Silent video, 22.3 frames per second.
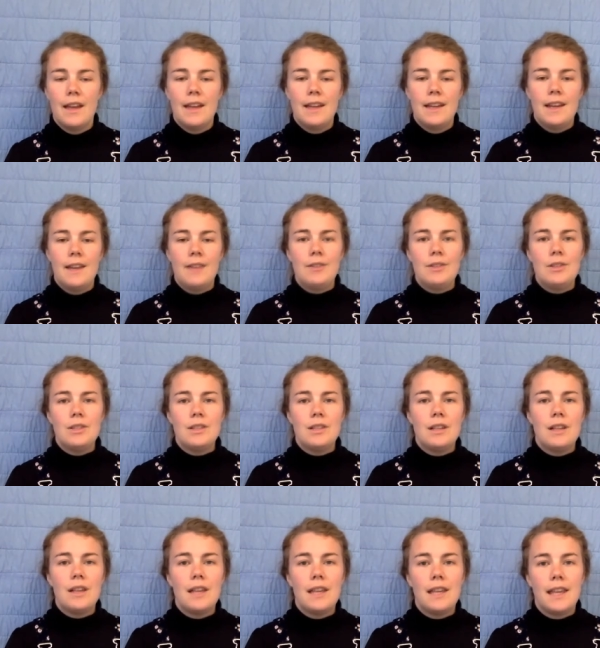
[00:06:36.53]
Now, just
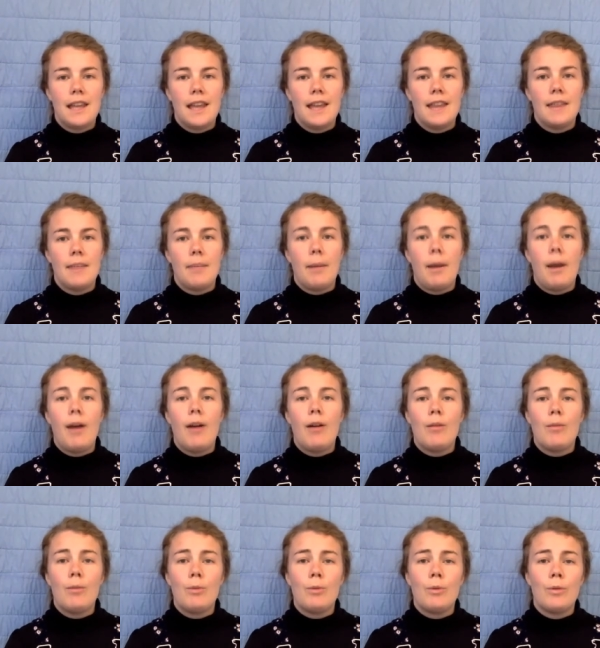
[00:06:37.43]
like in the
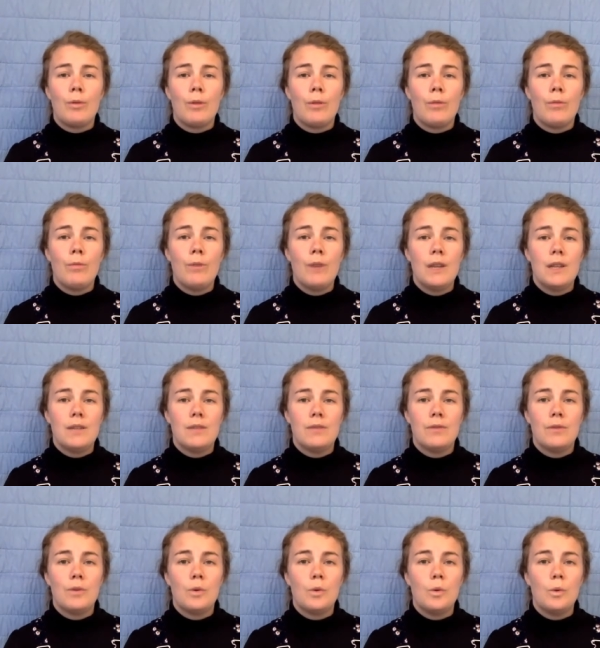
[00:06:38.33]
parable of the rich
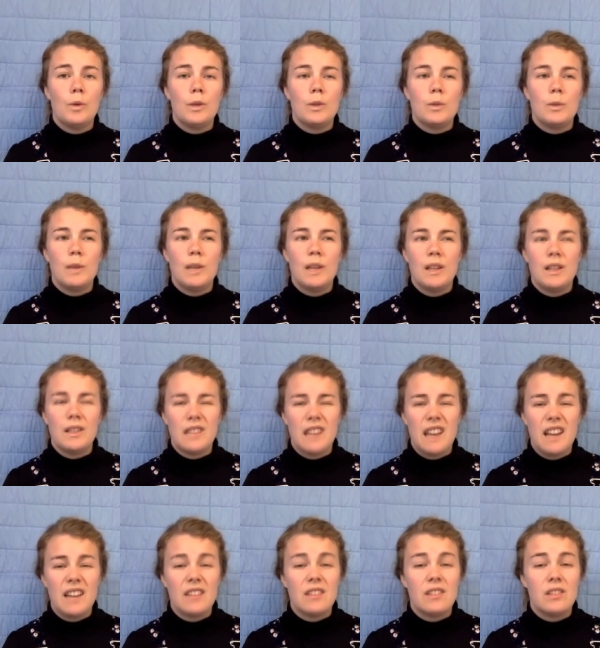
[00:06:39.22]
fool, which we looked
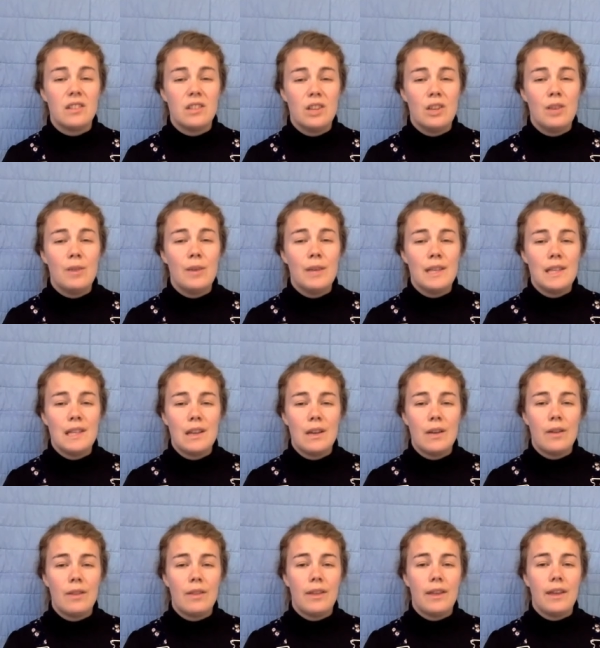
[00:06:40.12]
at two weeks ago,
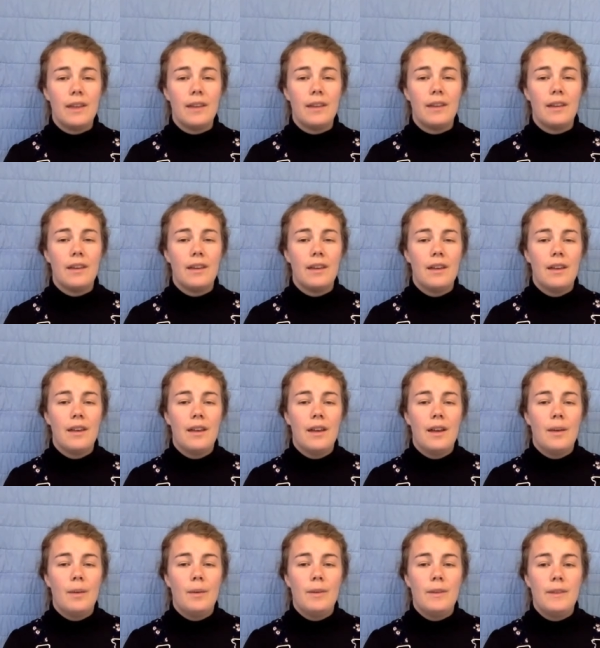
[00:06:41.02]
I think,
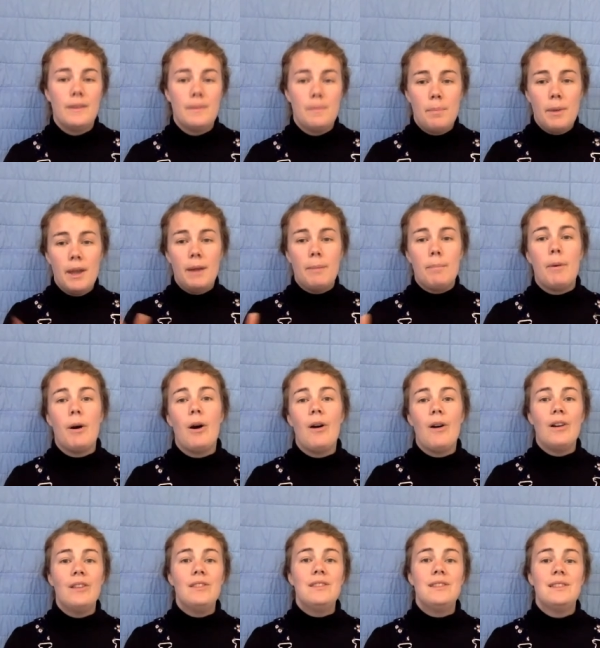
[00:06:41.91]
with his big
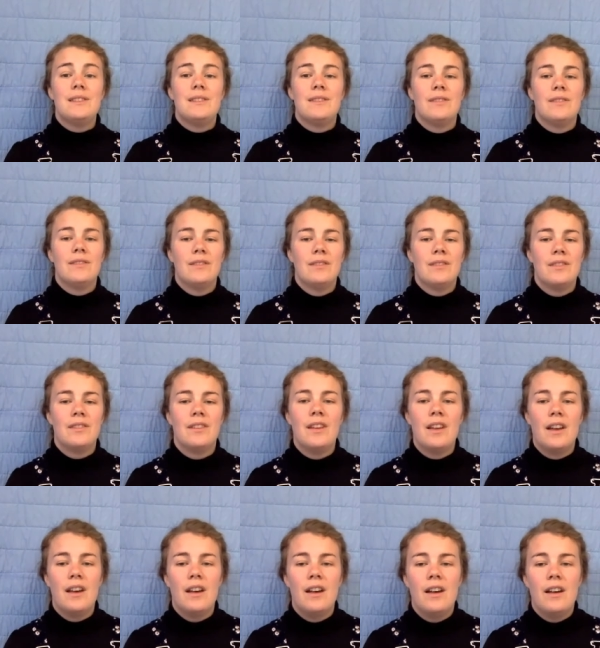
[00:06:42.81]
barns,
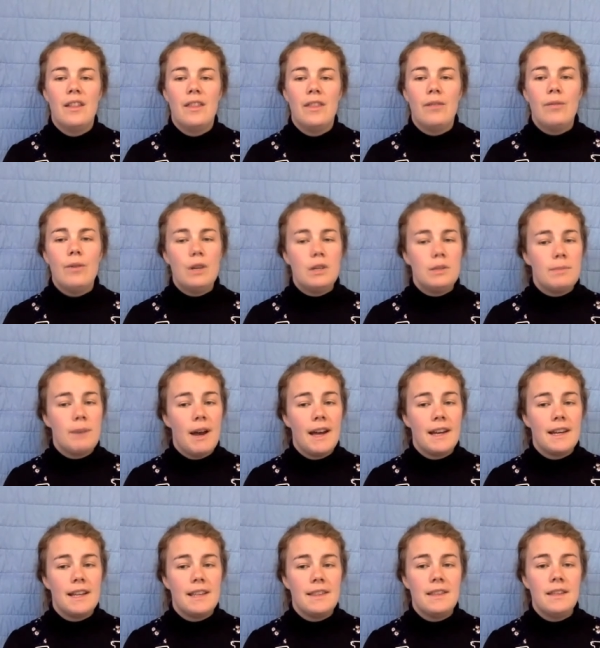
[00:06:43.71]
the rich
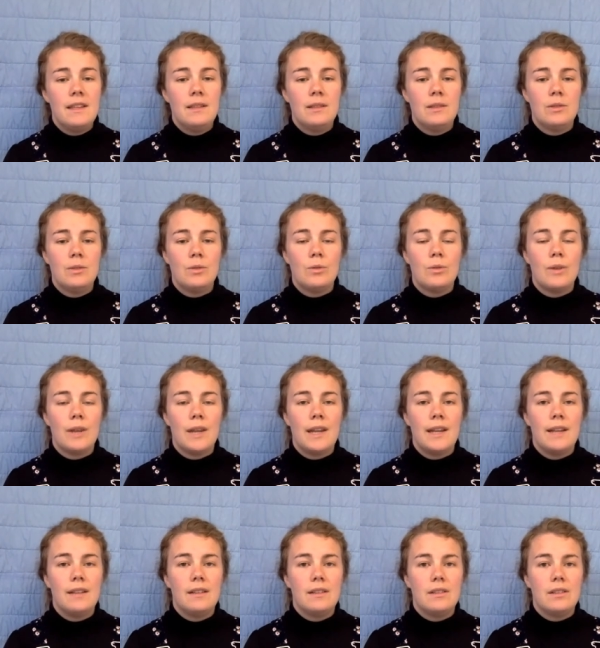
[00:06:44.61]
man in this
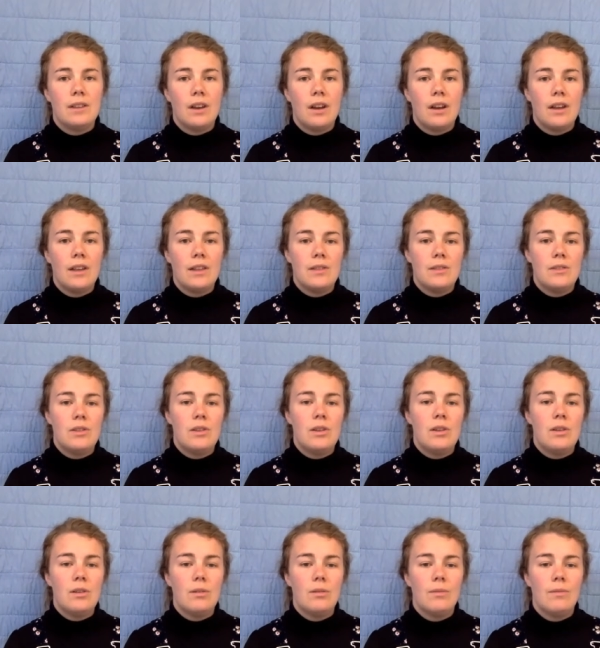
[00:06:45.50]
story dies
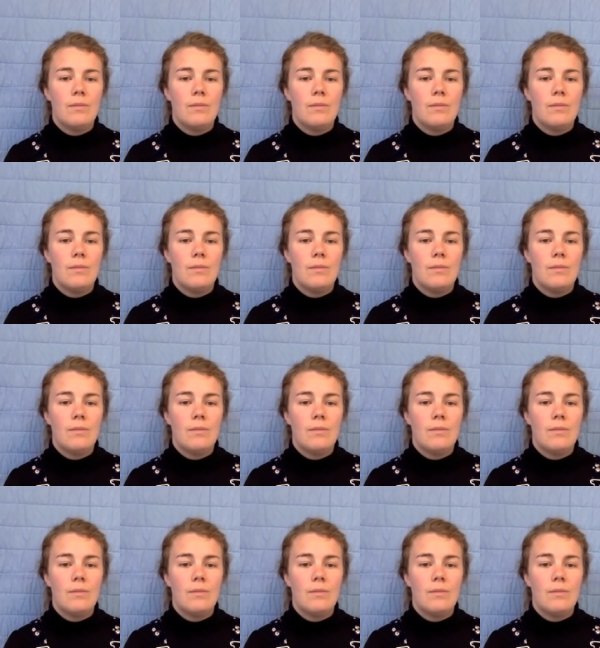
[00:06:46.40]
too.